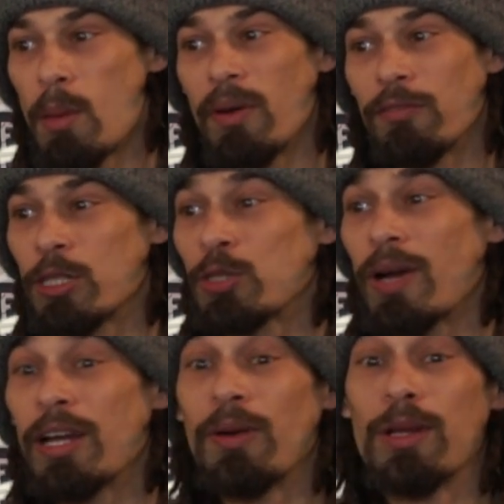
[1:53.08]
But for just
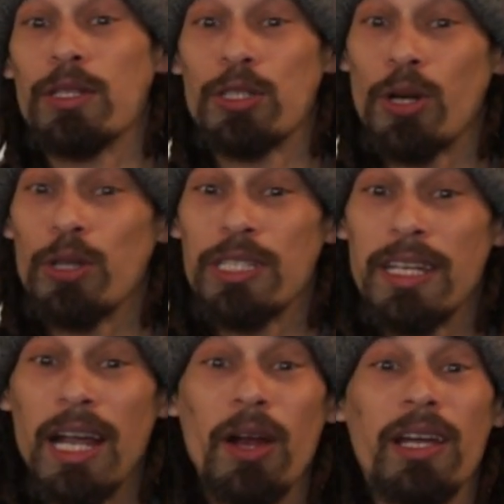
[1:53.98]
riding around the
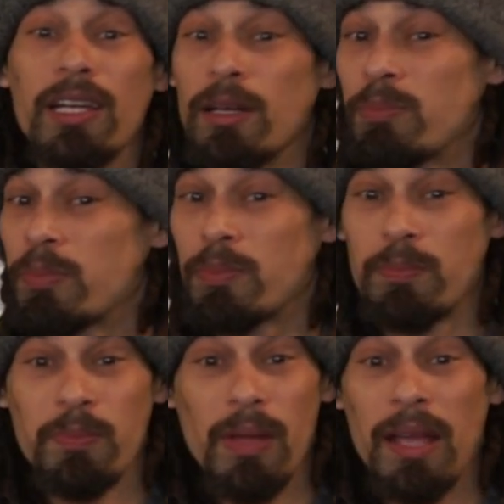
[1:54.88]
Charleston area
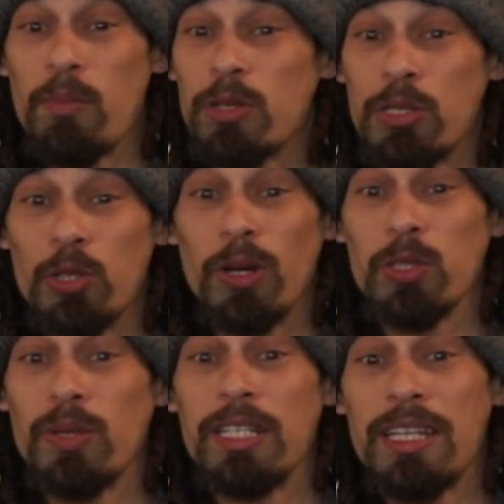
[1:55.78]
and most of the
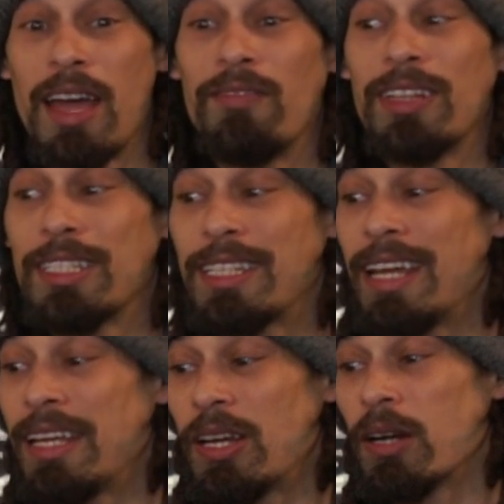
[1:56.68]
trails we just have in the
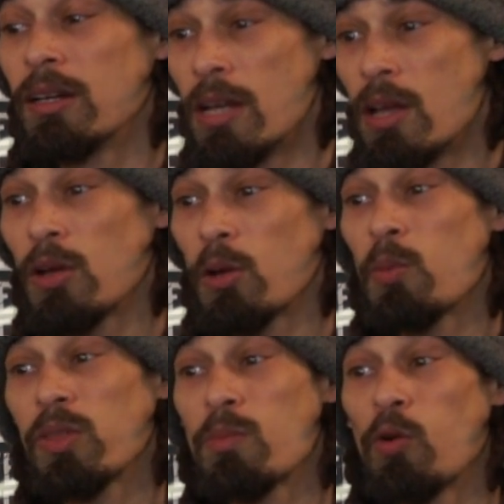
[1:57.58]
state here,
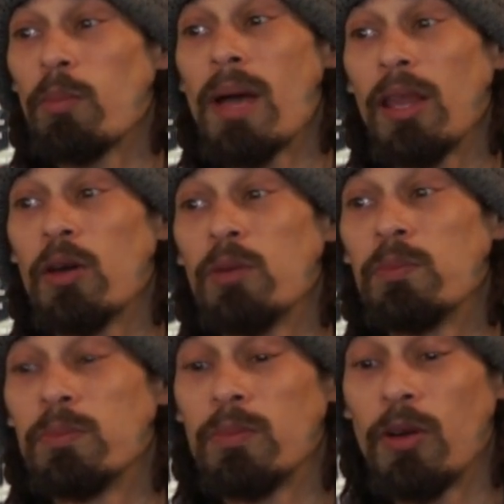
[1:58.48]
going with the more mellow
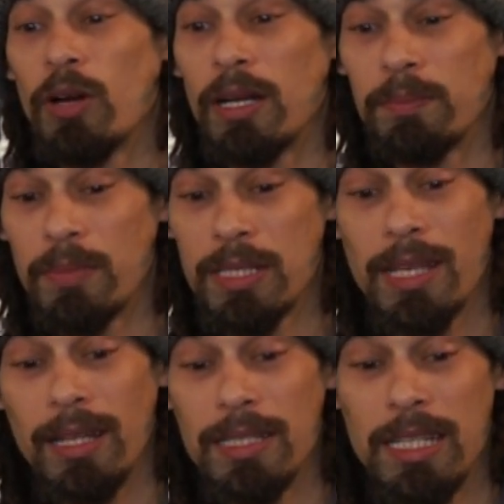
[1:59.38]
or a
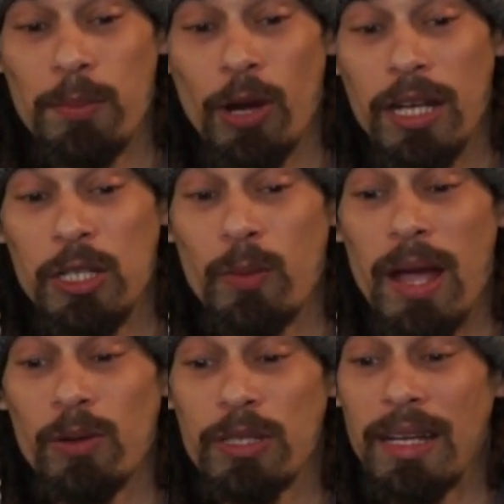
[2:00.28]
slightly steeper head tube
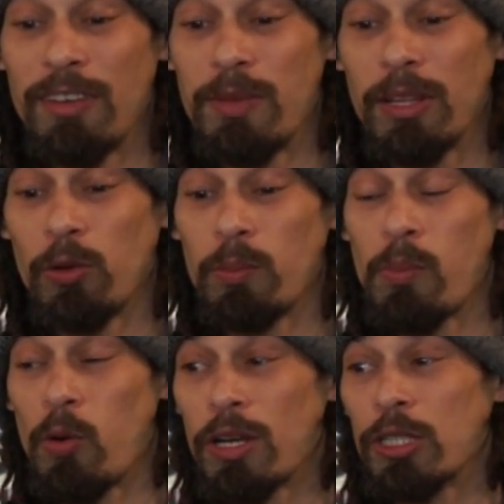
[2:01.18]
angle is going to give me a little
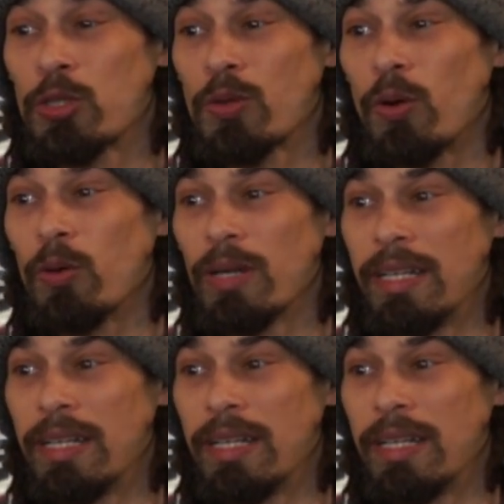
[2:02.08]
more control